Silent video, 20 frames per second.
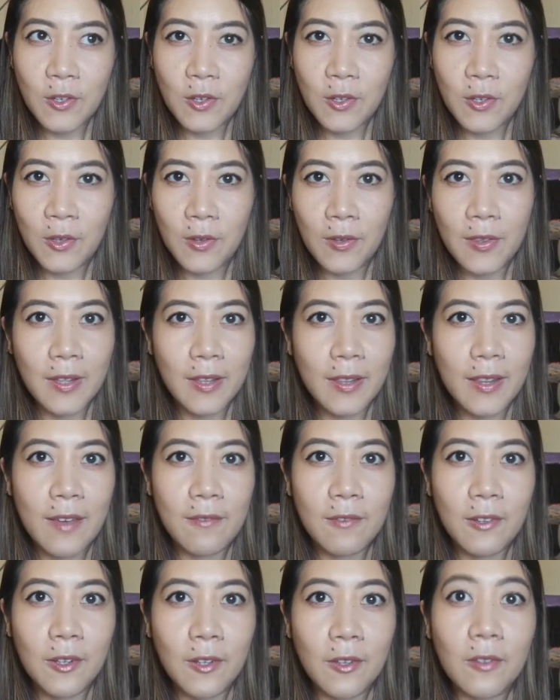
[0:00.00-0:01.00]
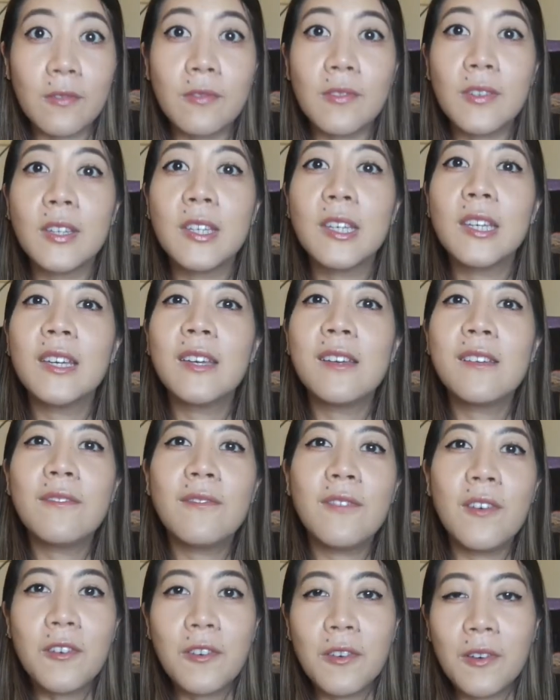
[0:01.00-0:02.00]
to the level of
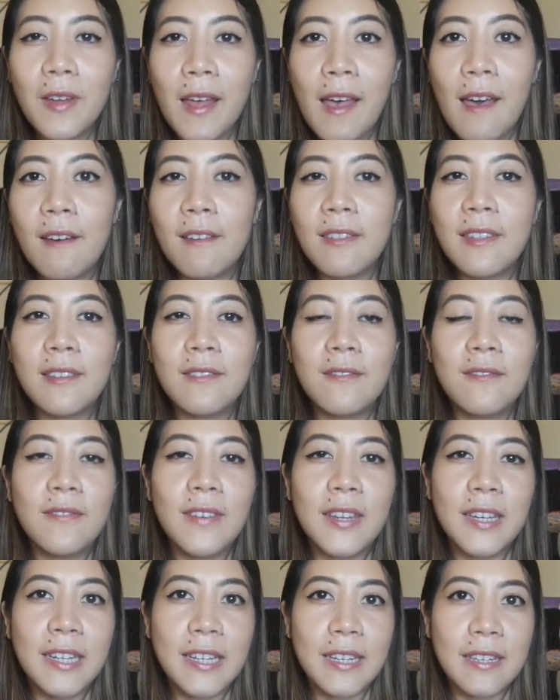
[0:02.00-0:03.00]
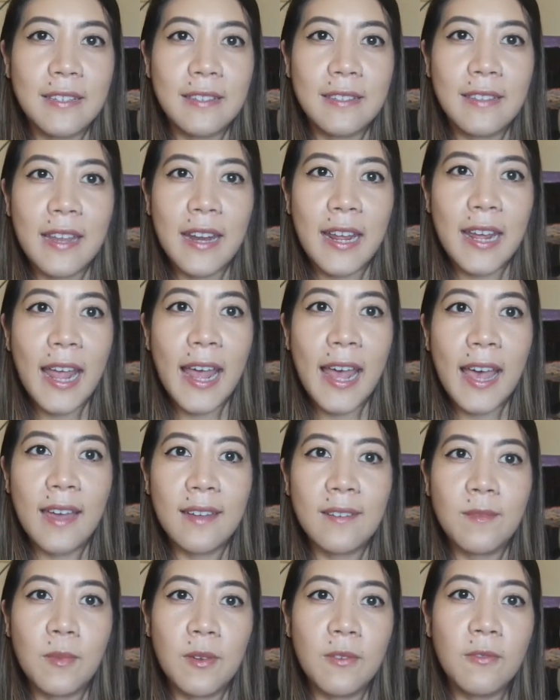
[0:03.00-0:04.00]
vocal health and fitness that I
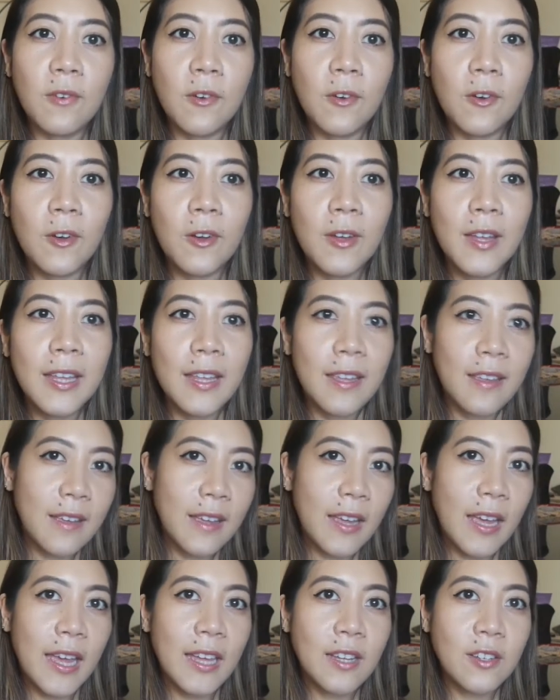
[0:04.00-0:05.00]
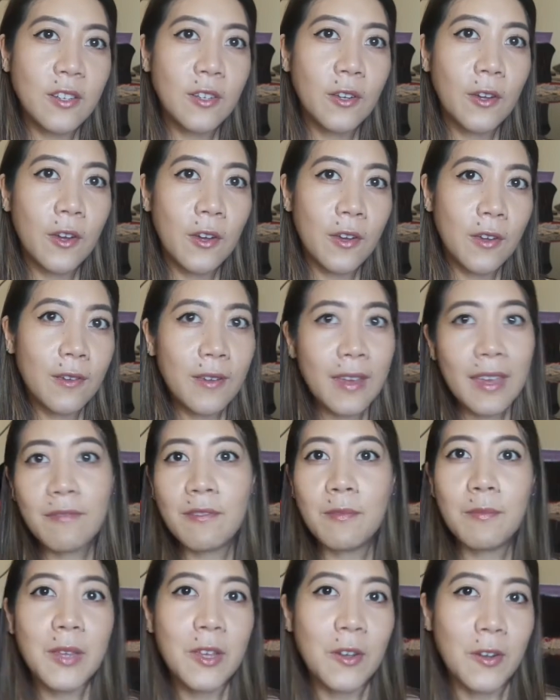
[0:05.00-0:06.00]
had before, and to go
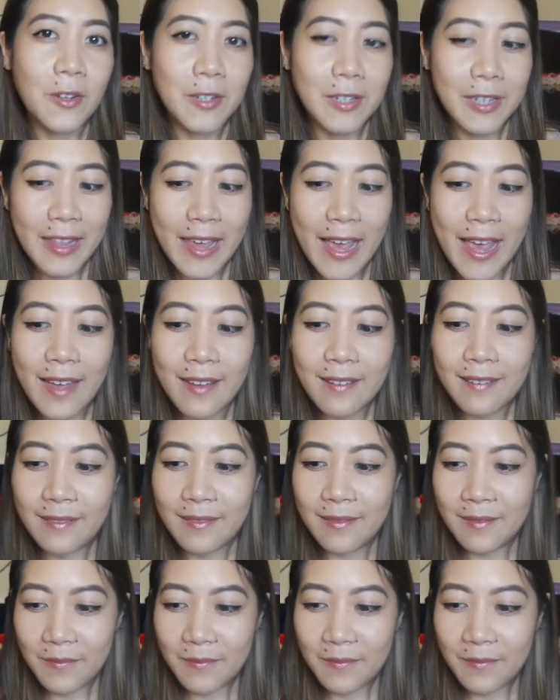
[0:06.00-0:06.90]
even beyond that.